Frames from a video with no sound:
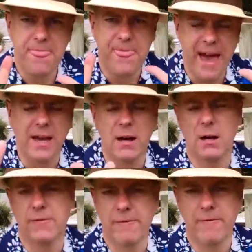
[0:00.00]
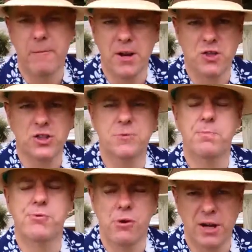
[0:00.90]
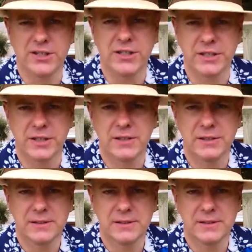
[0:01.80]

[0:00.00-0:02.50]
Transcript: That kind of information is priceless.